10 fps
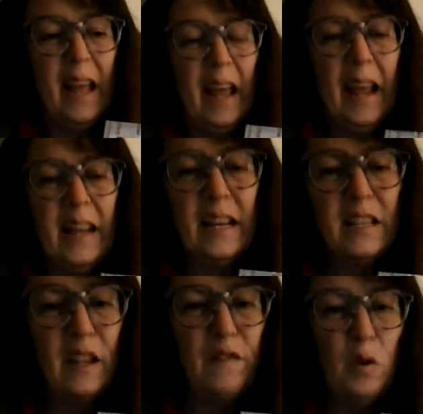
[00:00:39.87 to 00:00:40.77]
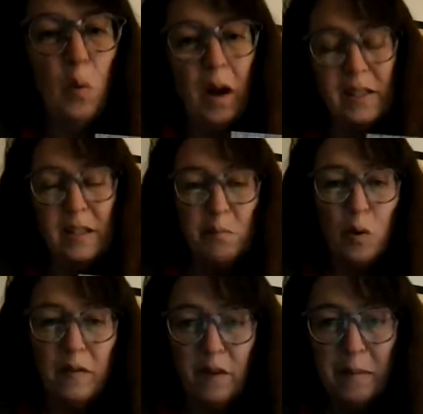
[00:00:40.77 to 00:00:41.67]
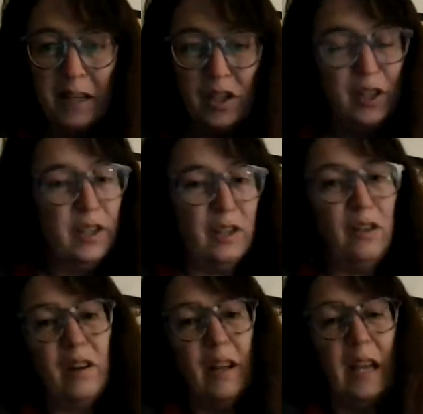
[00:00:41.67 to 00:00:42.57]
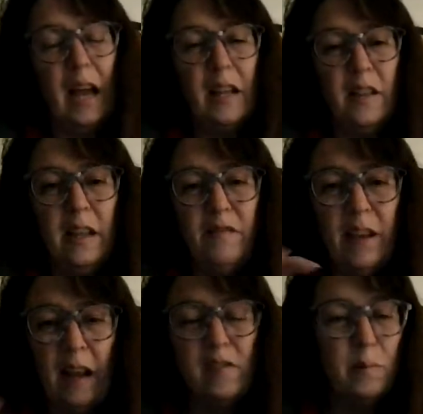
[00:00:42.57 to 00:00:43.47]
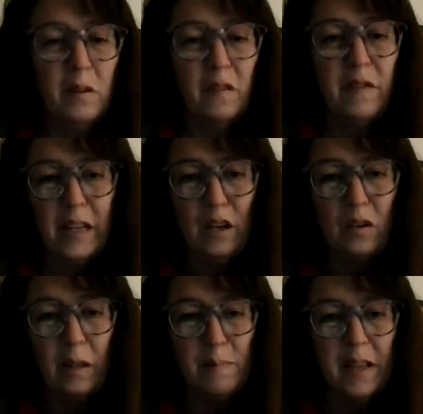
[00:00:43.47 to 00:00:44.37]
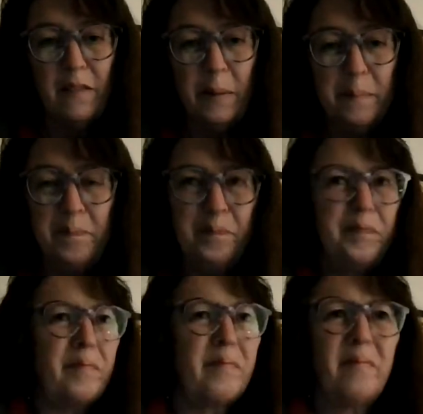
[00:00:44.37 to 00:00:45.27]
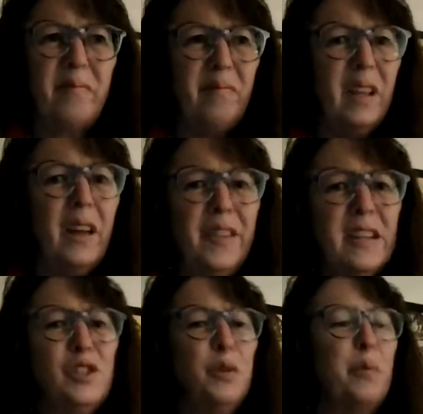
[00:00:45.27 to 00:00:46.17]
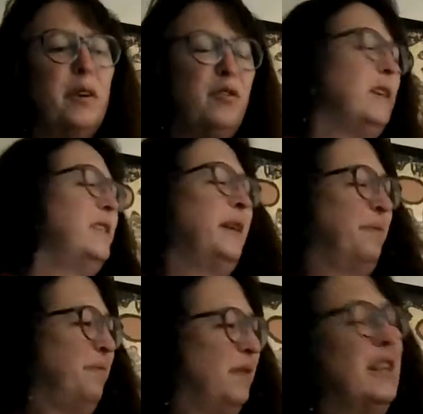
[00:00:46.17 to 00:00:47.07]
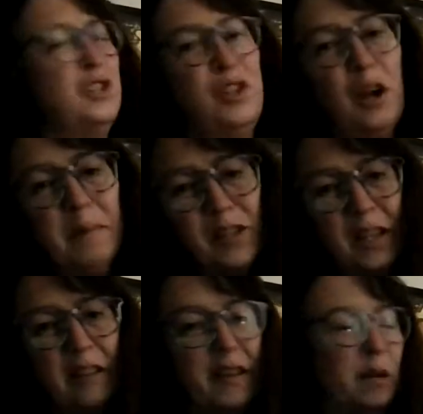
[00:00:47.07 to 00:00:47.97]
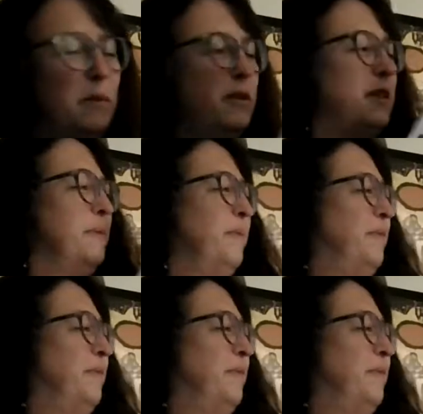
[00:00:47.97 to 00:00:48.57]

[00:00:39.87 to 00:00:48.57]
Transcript: And if you want some more information, you can look online, and they even have some little video clips of him. I think it's super interesting because you know how much I love animals.